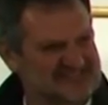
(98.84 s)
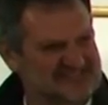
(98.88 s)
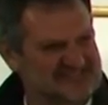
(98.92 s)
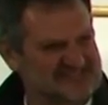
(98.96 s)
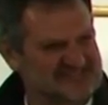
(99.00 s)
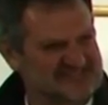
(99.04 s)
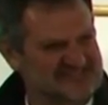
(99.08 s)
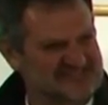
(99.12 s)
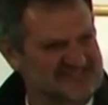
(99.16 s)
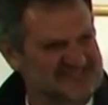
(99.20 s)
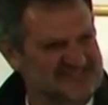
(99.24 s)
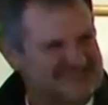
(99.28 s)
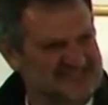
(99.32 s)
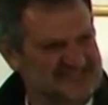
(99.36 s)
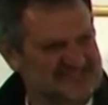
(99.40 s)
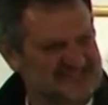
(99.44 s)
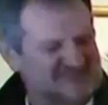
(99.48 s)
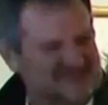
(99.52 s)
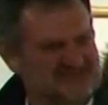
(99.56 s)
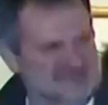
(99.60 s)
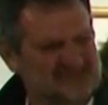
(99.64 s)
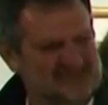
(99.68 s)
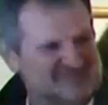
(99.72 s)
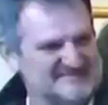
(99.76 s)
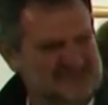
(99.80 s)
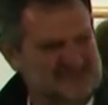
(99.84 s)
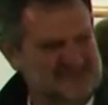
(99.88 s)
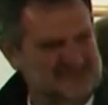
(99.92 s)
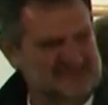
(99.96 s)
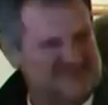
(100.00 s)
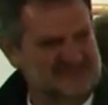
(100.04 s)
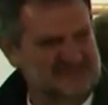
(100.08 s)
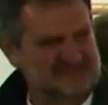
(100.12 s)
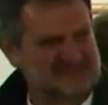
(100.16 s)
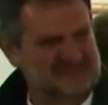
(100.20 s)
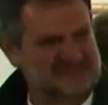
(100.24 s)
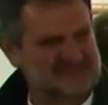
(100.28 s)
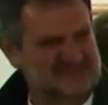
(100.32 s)

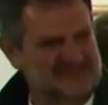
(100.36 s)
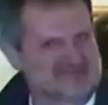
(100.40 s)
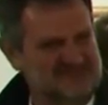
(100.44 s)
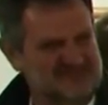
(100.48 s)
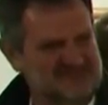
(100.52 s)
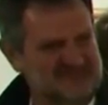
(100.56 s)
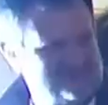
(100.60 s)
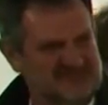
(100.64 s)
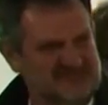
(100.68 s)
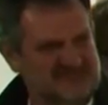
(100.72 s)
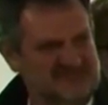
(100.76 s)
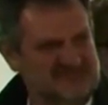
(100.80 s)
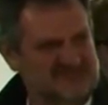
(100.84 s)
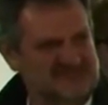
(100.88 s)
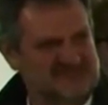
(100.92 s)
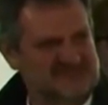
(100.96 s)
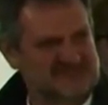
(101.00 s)
No words are spoken by the person on screen.